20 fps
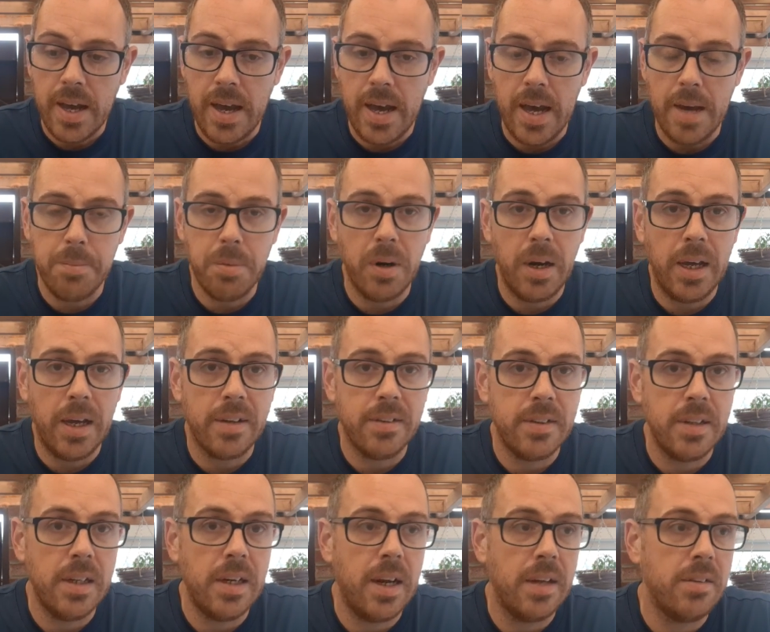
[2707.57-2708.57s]
But like
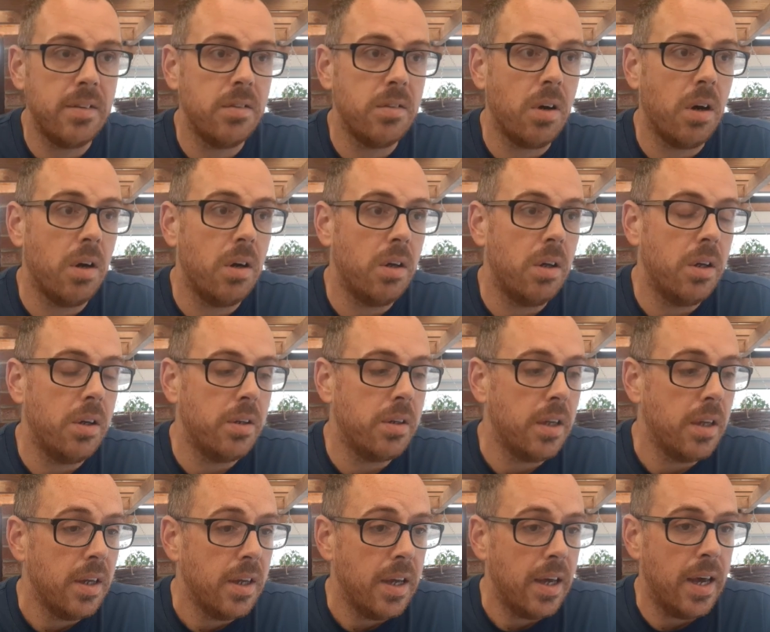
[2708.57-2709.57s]
I say, lessons all
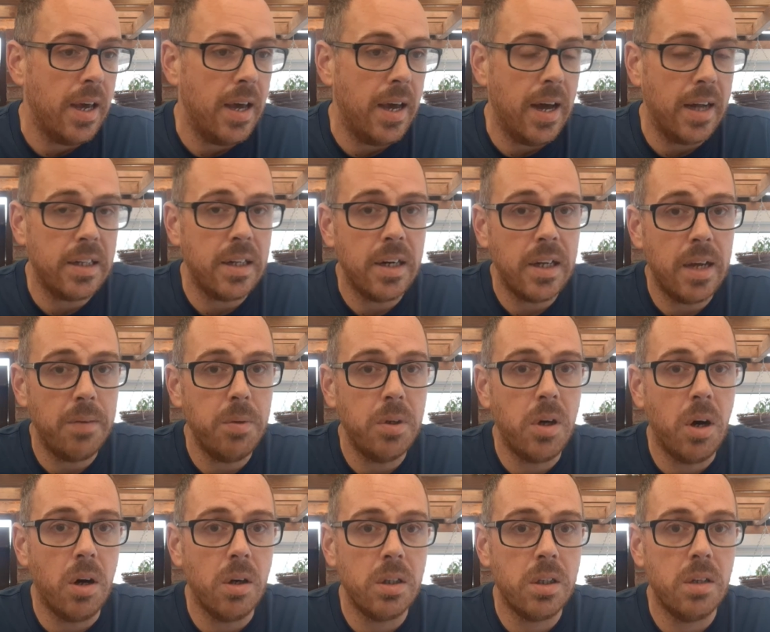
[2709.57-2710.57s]
learnt. I didn't get
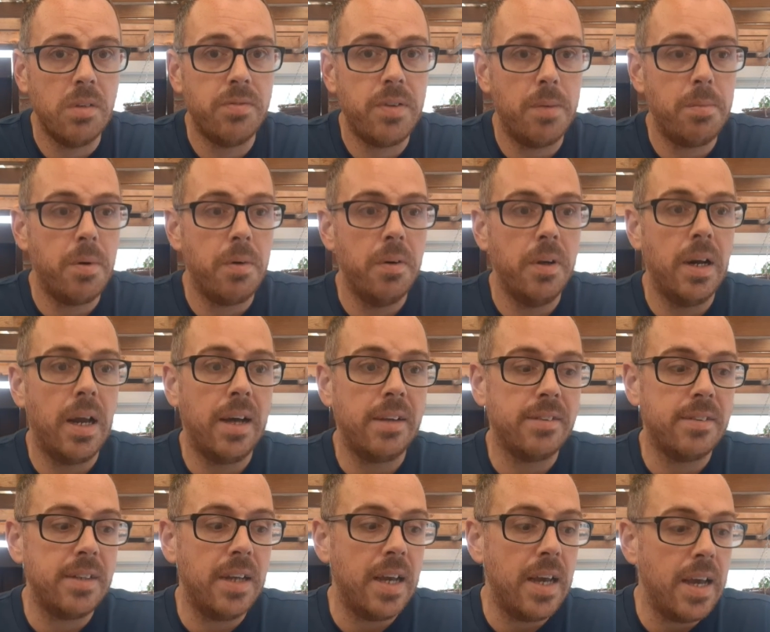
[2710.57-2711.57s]
my garden until February
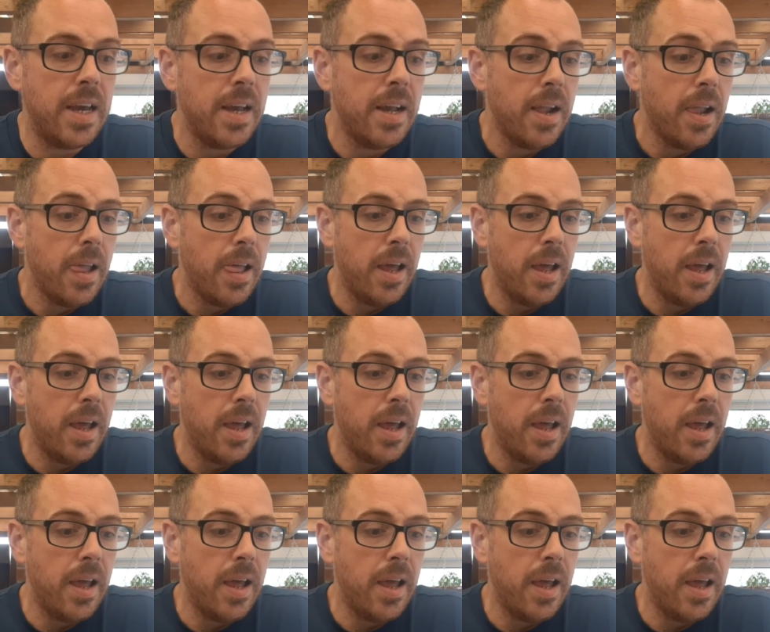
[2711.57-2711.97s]
last year.